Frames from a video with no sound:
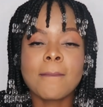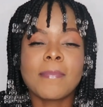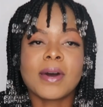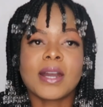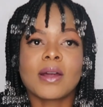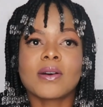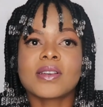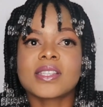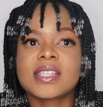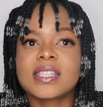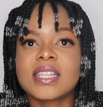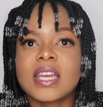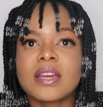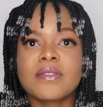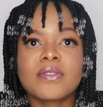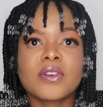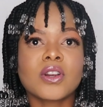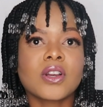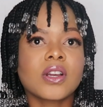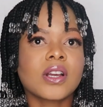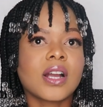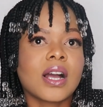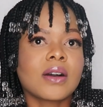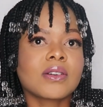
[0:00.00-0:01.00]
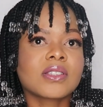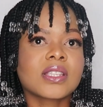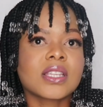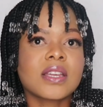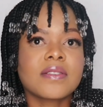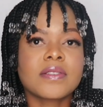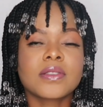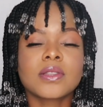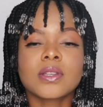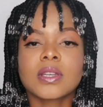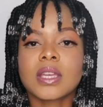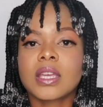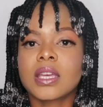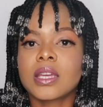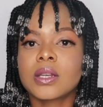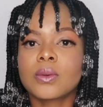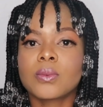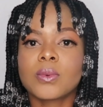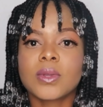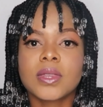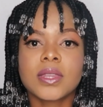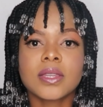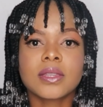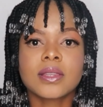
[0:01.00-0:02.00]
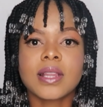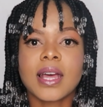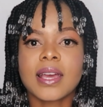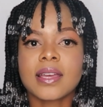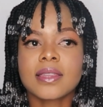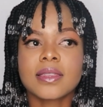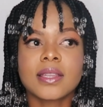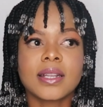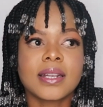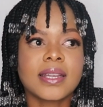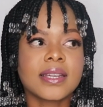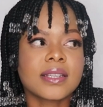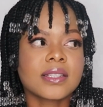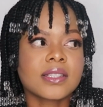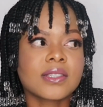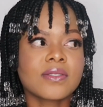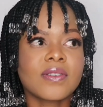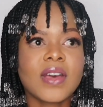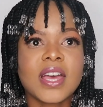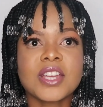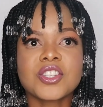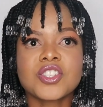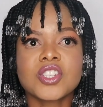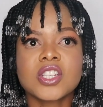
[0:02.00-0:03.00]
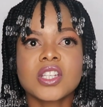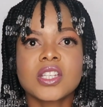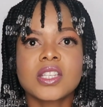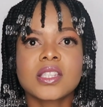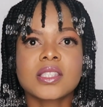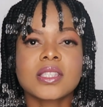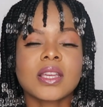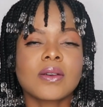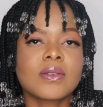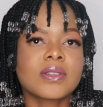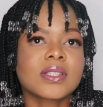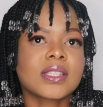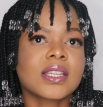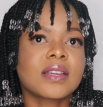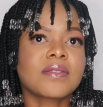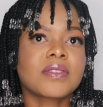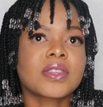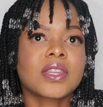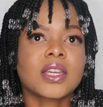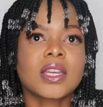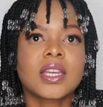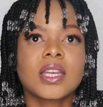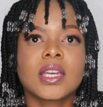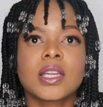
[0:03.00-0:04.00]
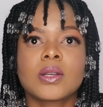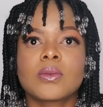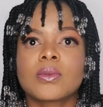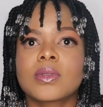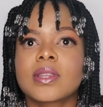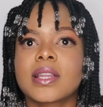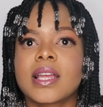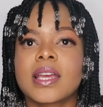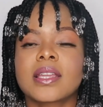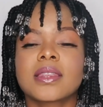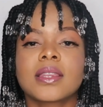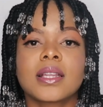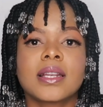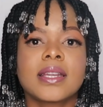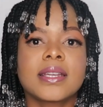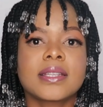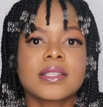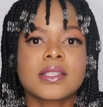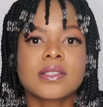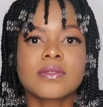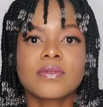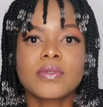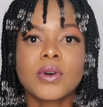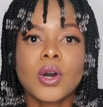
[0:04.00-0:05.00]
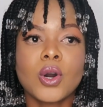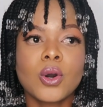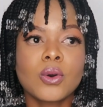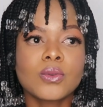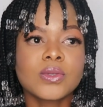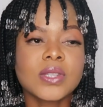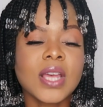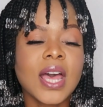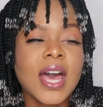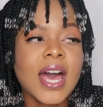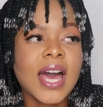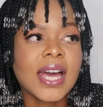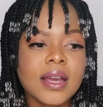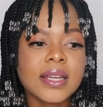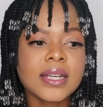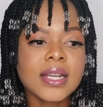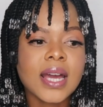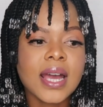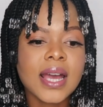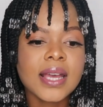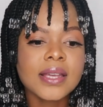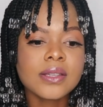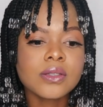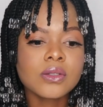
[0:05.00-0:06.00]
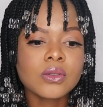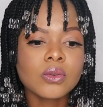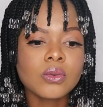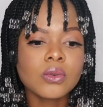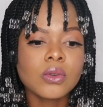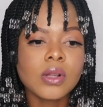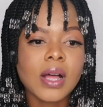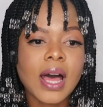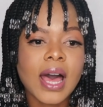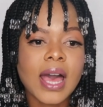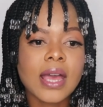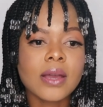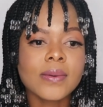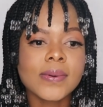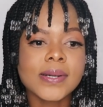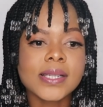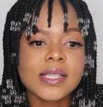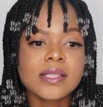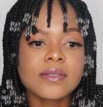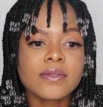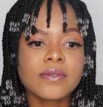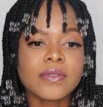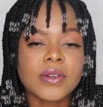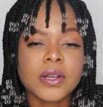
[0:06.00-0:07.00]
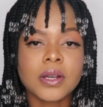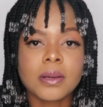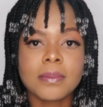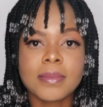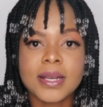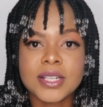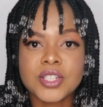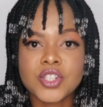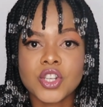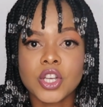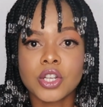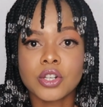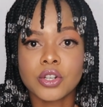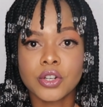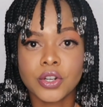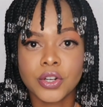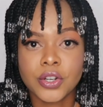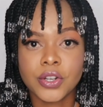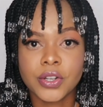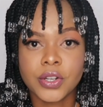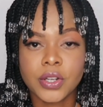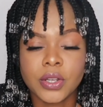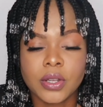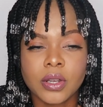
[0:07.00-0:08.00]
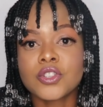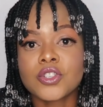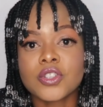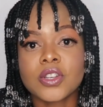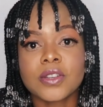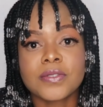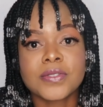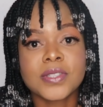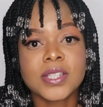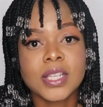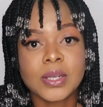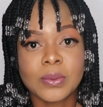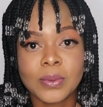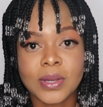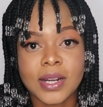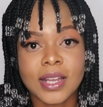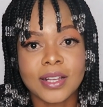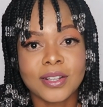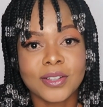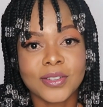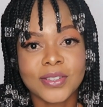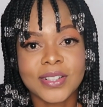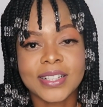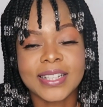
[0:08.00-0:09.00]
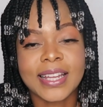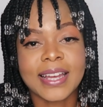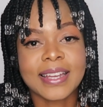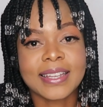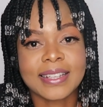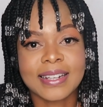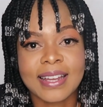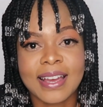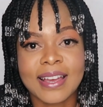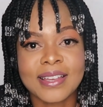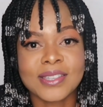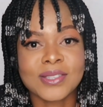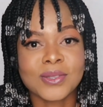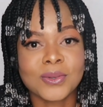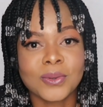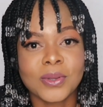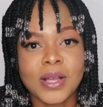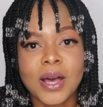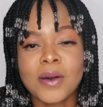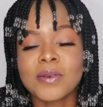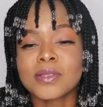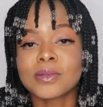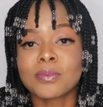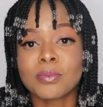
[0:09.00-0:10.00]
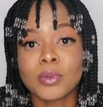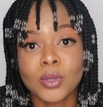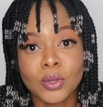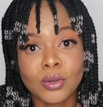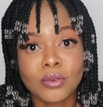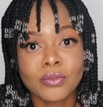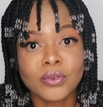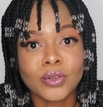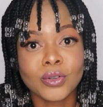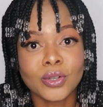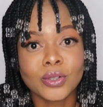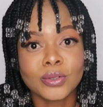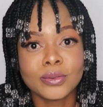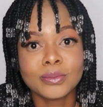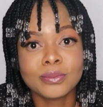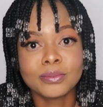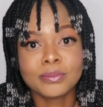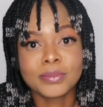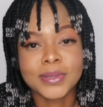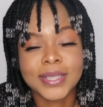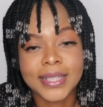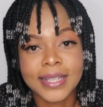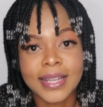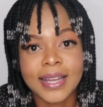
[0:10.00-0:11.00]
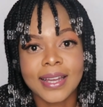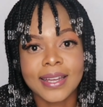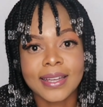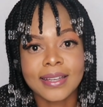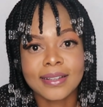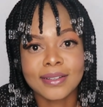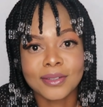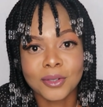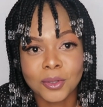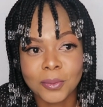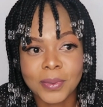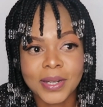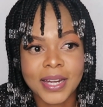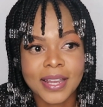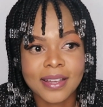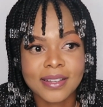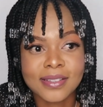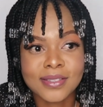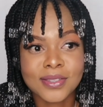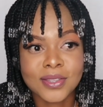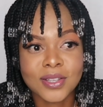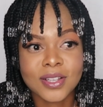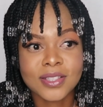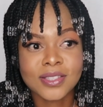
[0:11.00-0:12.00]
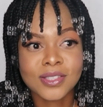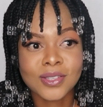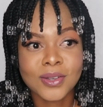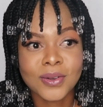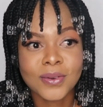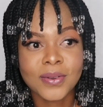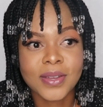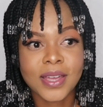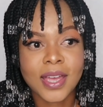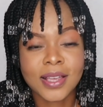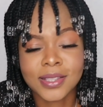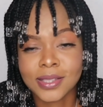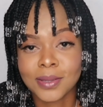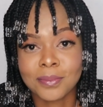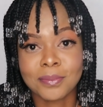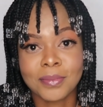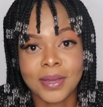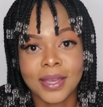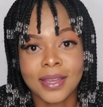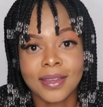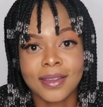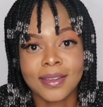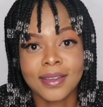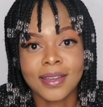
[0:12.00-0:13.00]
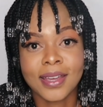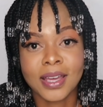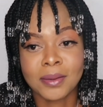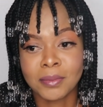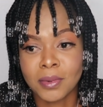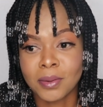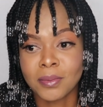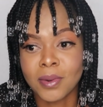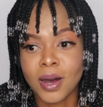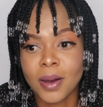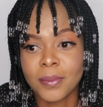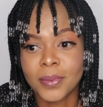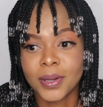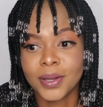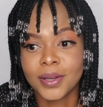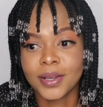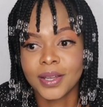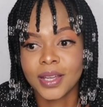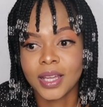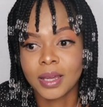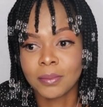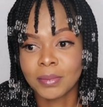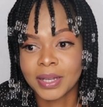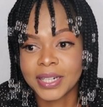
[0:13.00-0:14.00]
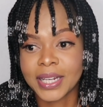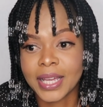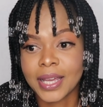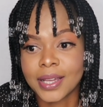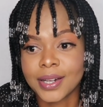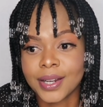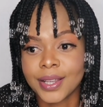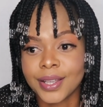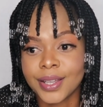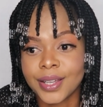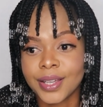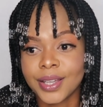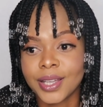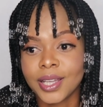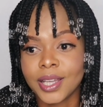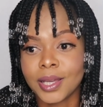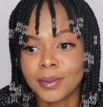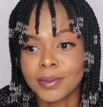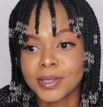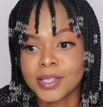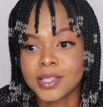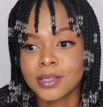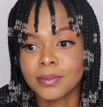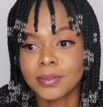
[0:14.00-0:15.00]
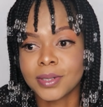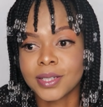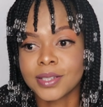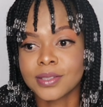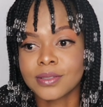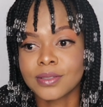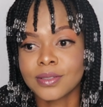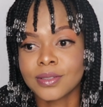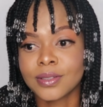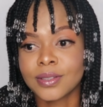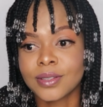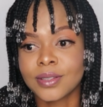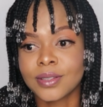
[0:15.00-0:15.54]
But I was never the kid with like the latest fashions. I was never the kid with like the latest phones. In high school, I was very much a nerd. You should have seen what I looked like in high school. I was beautiful, but like nobody else thought so except me and my mama and my daddy and my siblings.